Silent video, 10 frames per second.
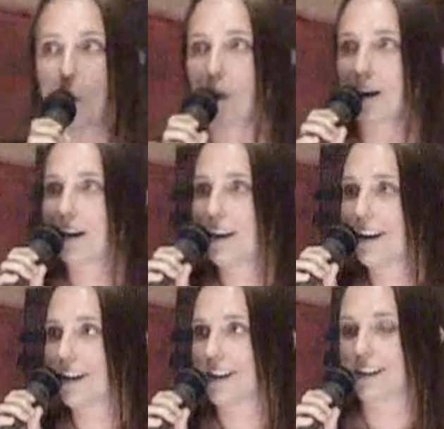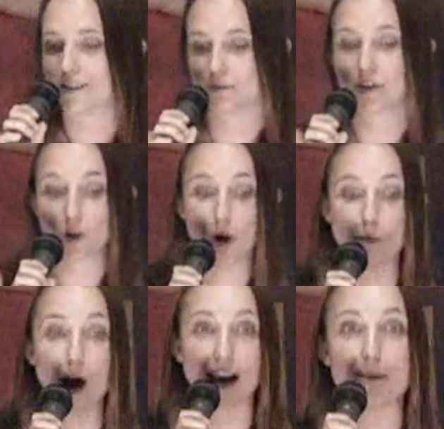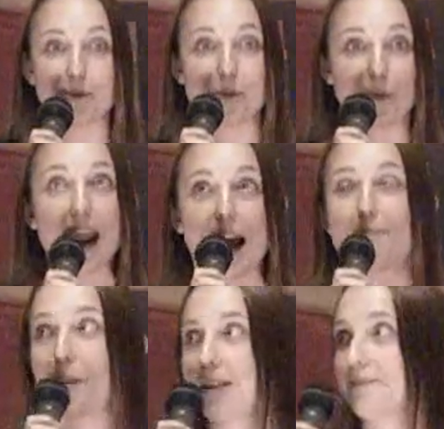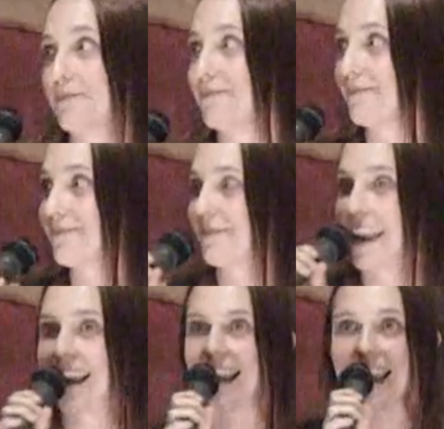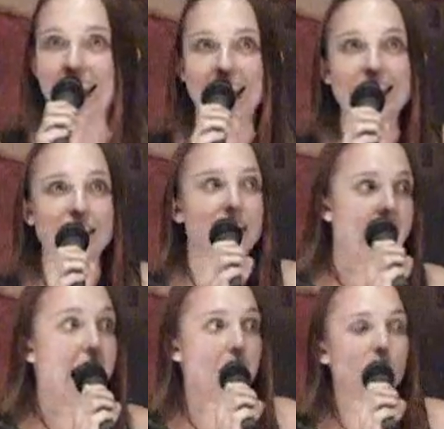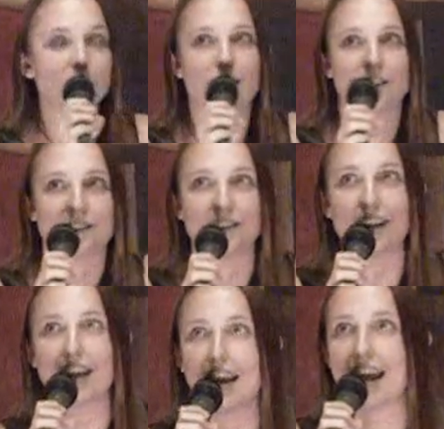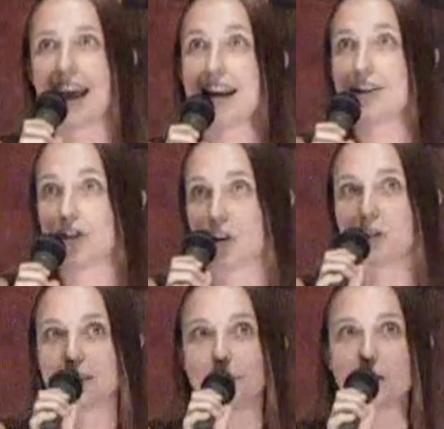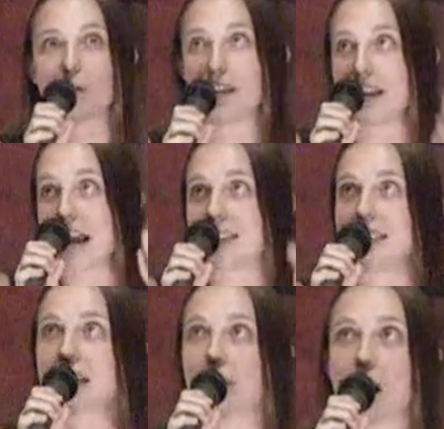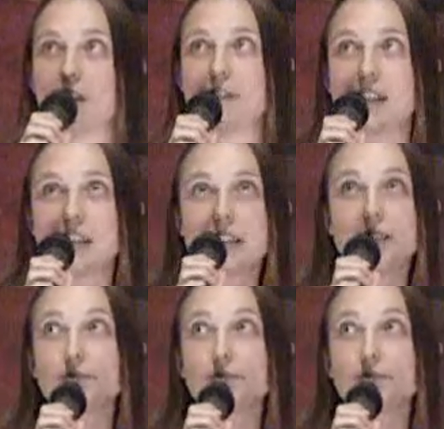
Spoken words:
So I walk up the ramp into the house, and it shows me where the nesting loft is.